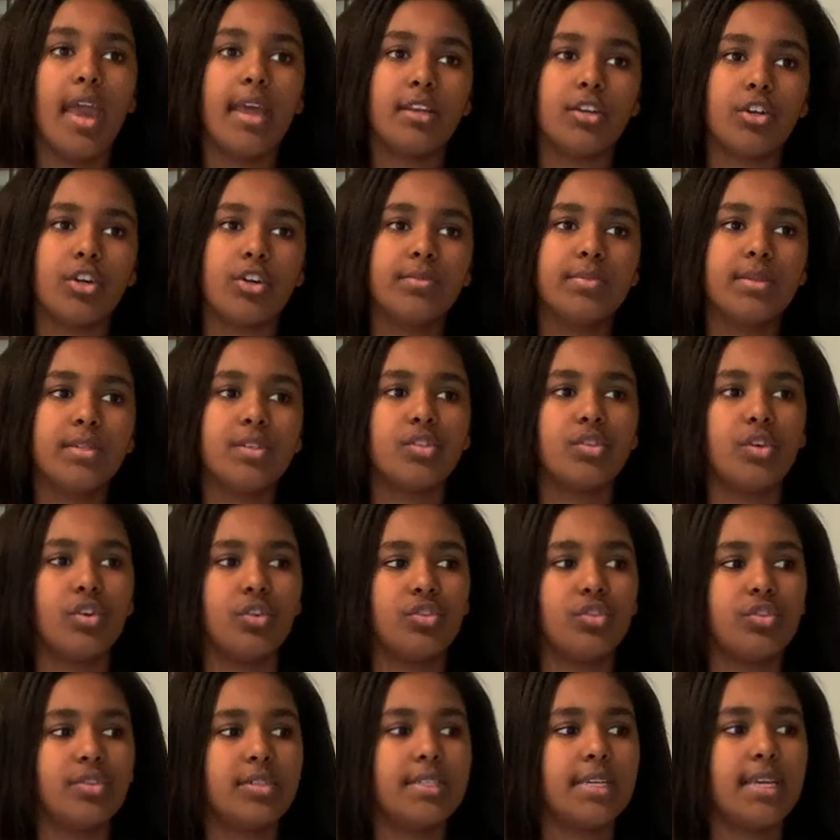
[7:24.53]
In terms of
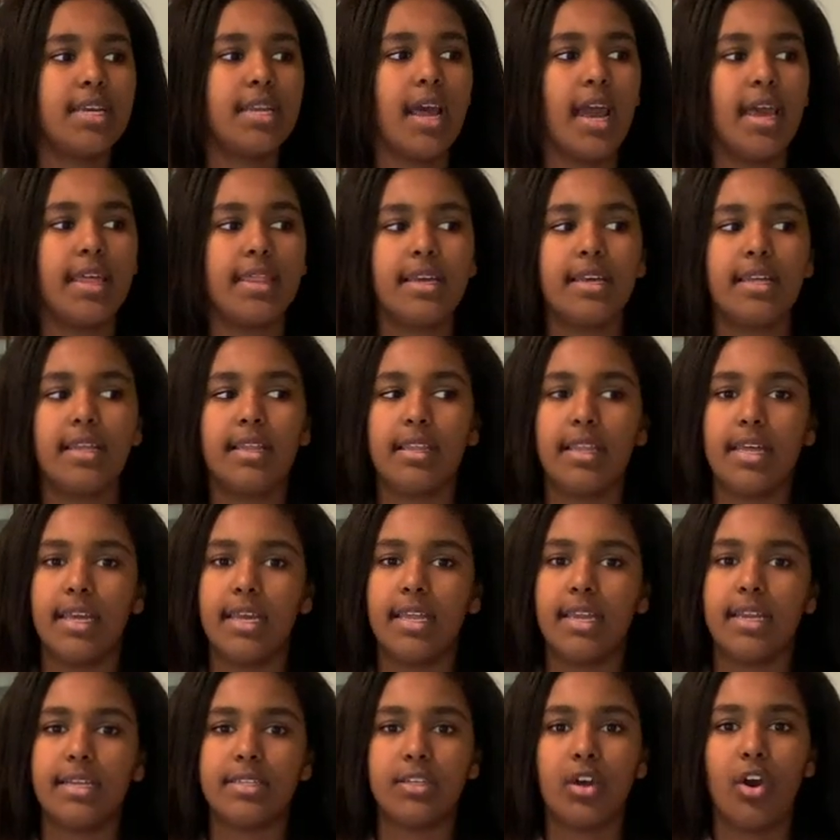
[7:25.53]
social scene, I think
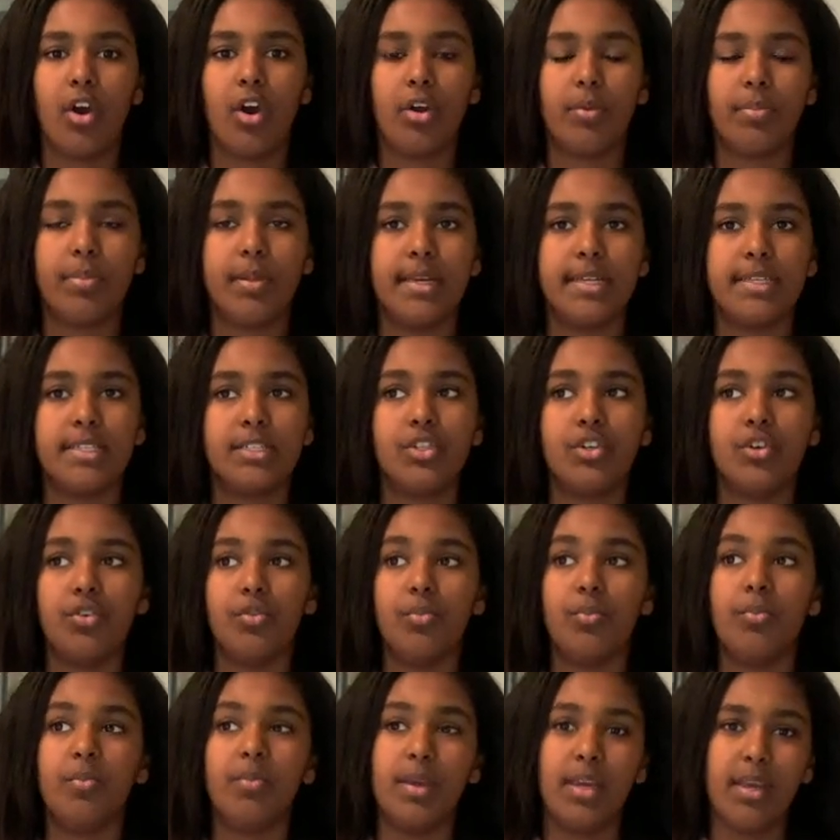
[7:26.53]
Lincoln is a hard place to
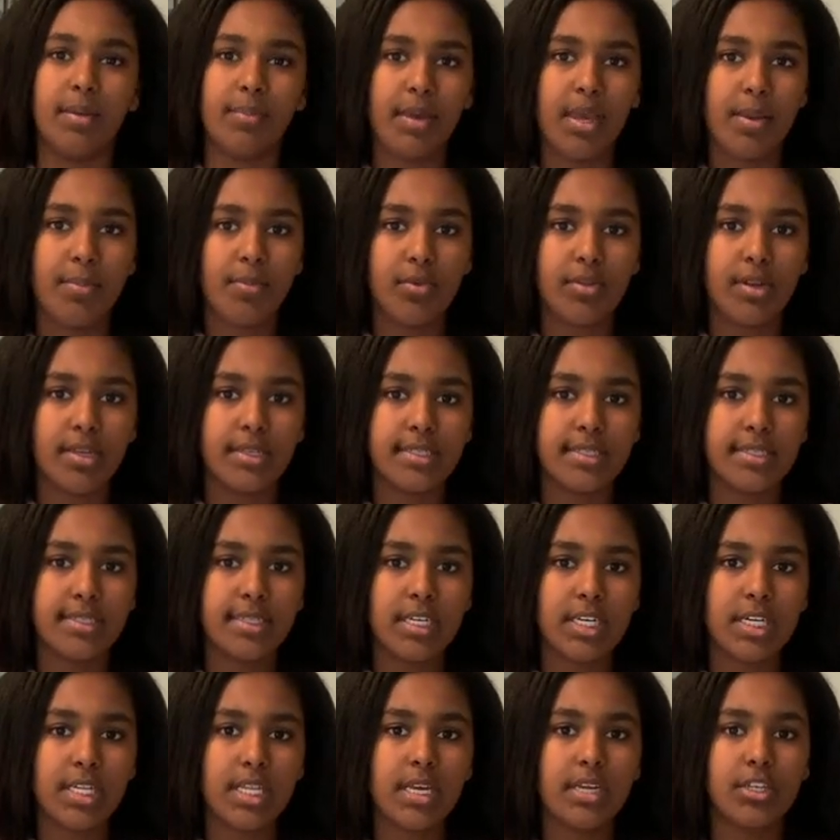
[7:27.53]
meet people
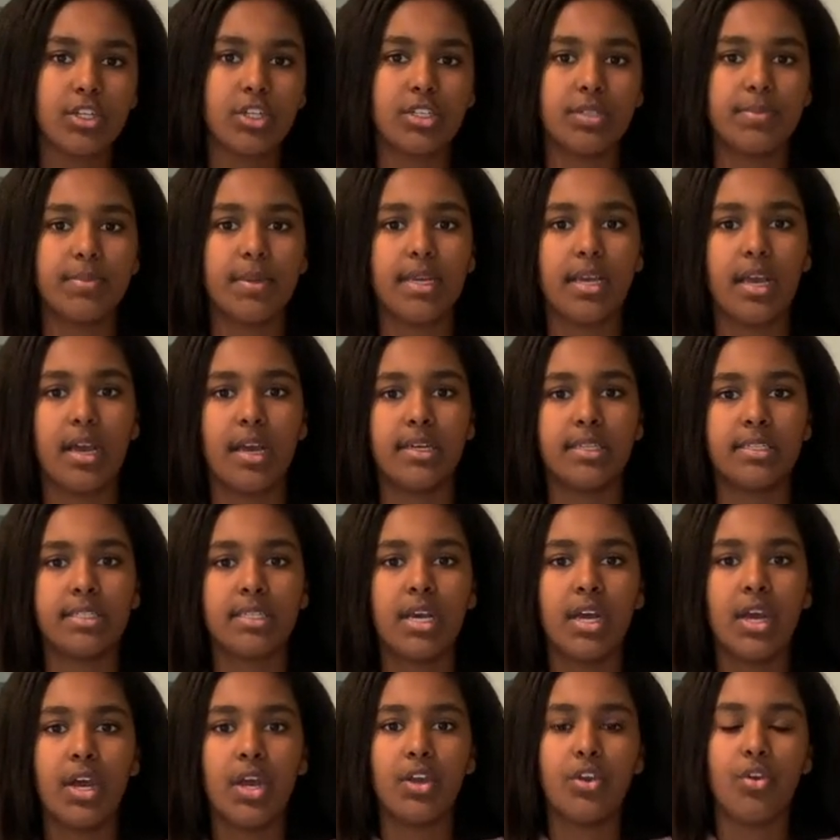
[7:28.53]
necessarily, just because
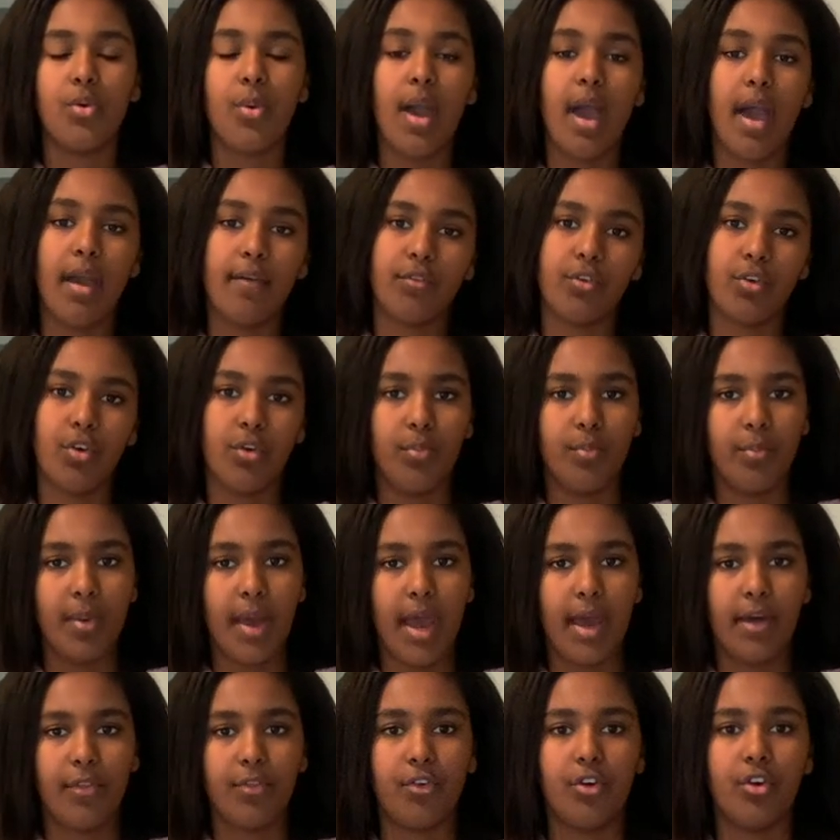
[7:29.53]
you have your own
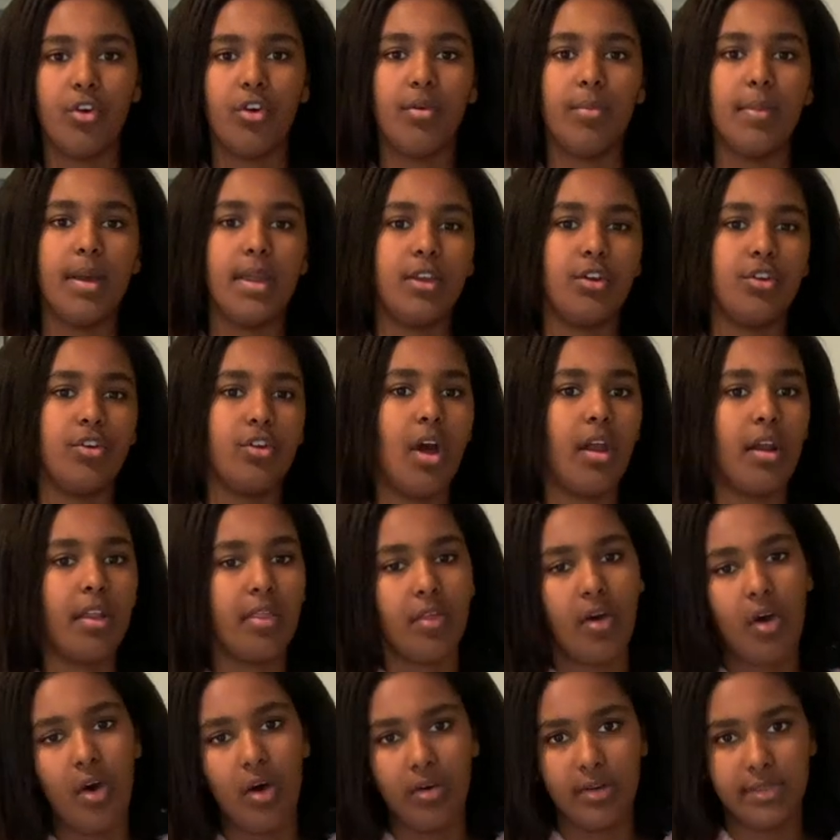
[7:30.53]
bathroom and you're not in
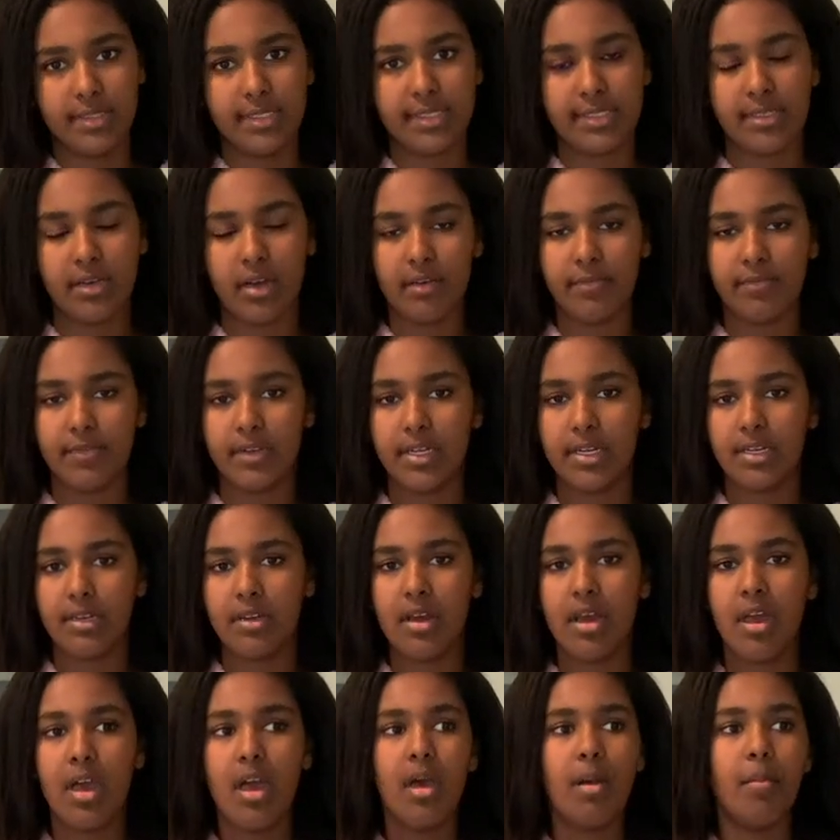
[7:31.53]
the halls as often.
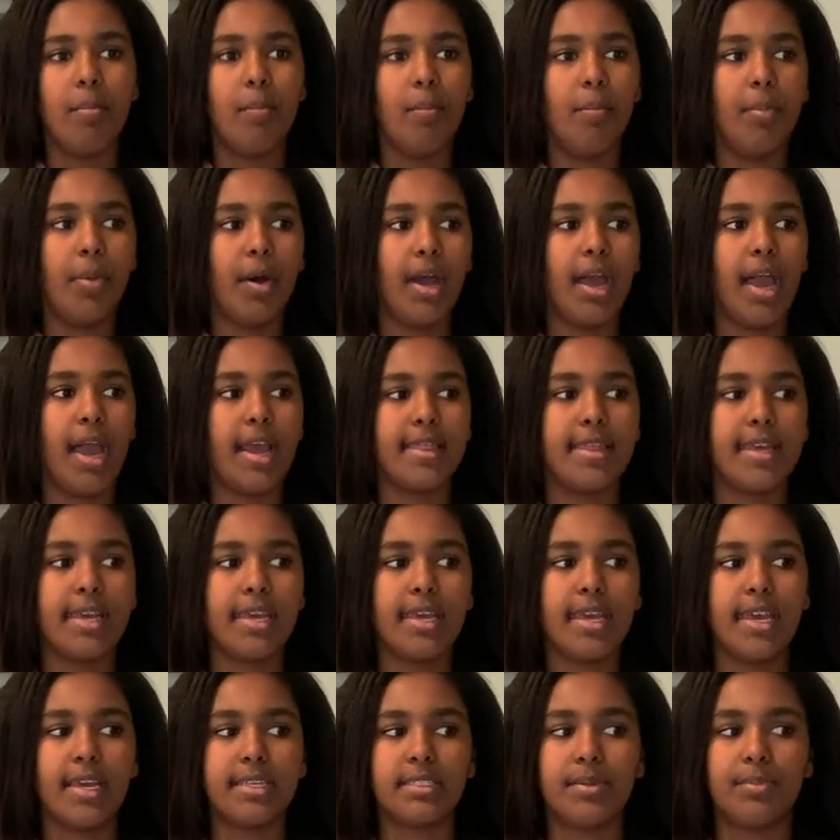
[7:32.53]
But I think
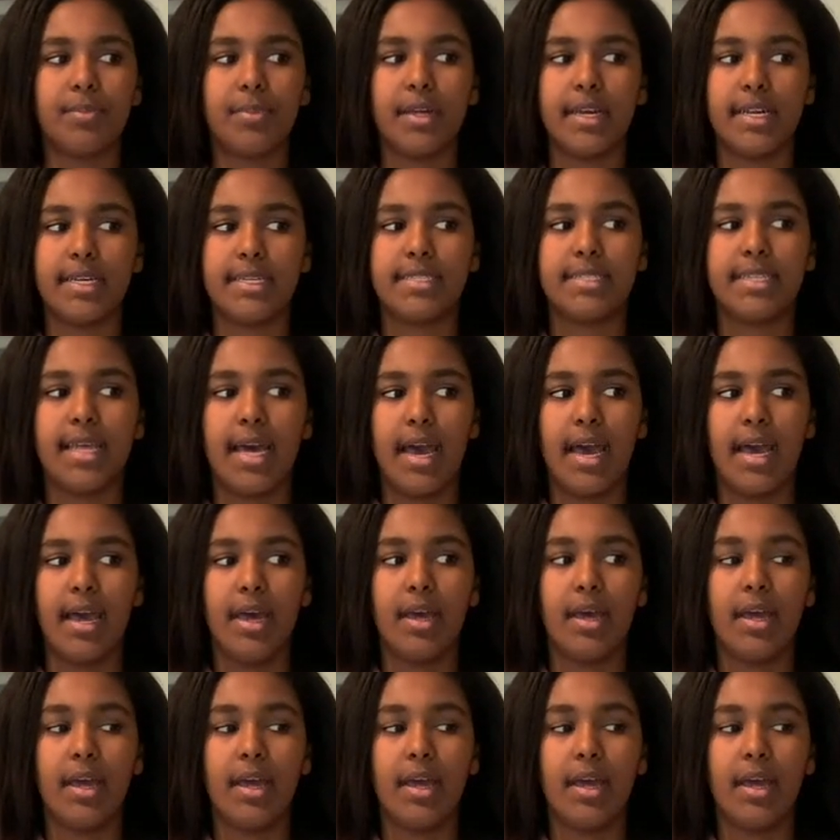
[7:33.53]
it's a place that